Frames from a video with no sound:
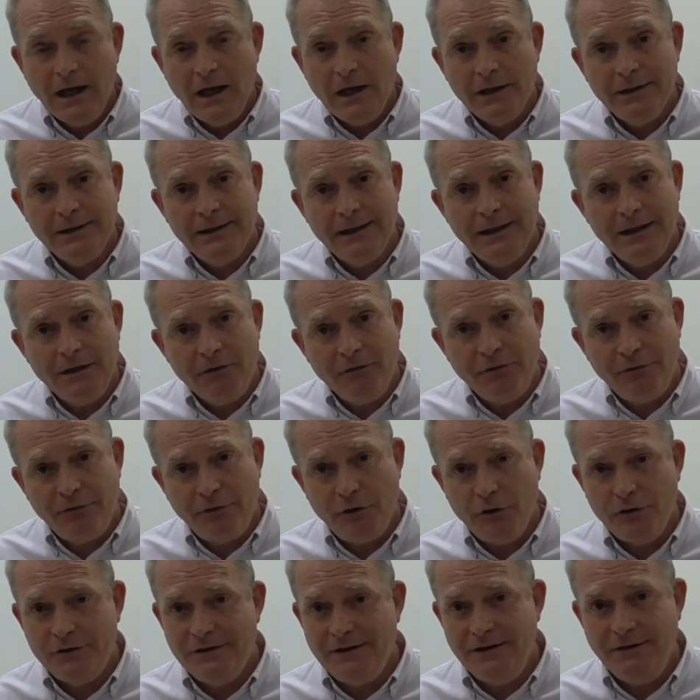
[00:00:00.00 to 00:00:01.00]
at nearly
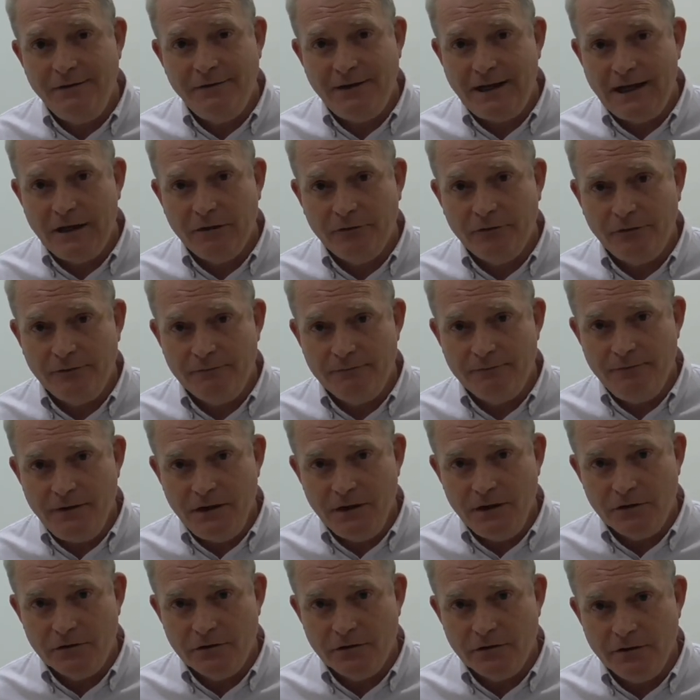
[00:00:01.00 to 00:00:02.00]
30,000
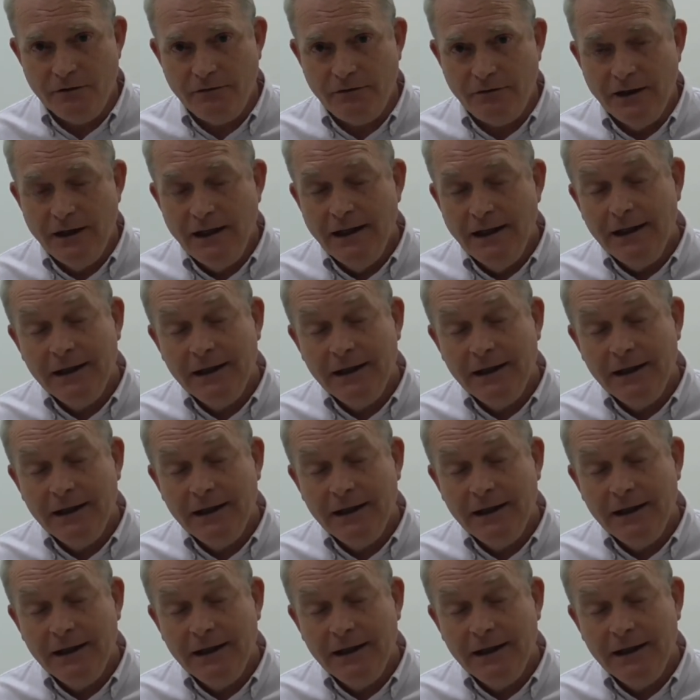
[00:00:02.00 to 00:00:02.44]
villages